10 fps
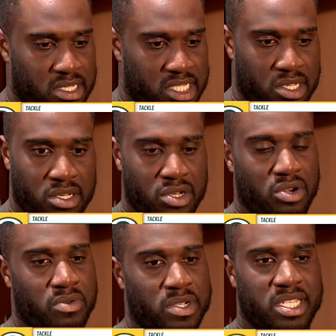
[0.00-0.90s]
see, you
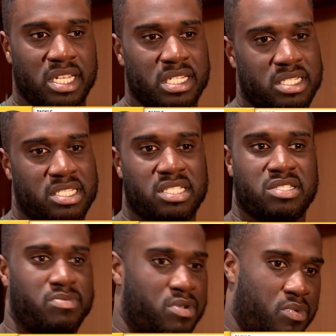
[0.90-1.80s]
know, what
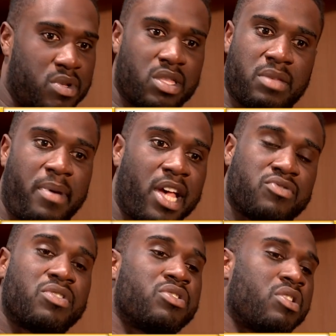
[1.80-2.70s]
tendencies, what the
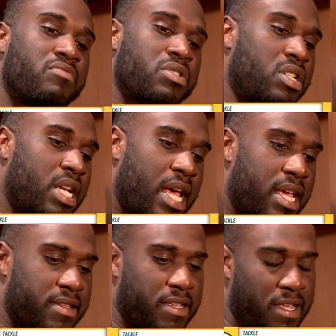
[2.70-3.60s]
pass rushers are really good at,